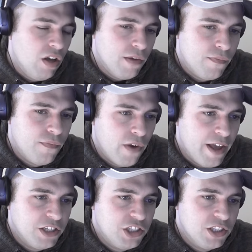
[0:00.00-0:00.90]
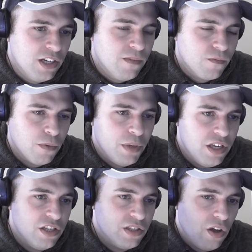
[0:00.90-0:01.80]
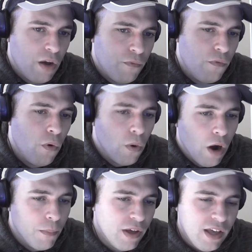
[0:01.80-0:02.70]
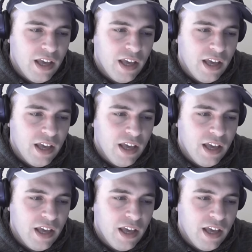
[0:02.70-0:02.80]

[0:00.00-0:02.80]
of flesh from his like forearm.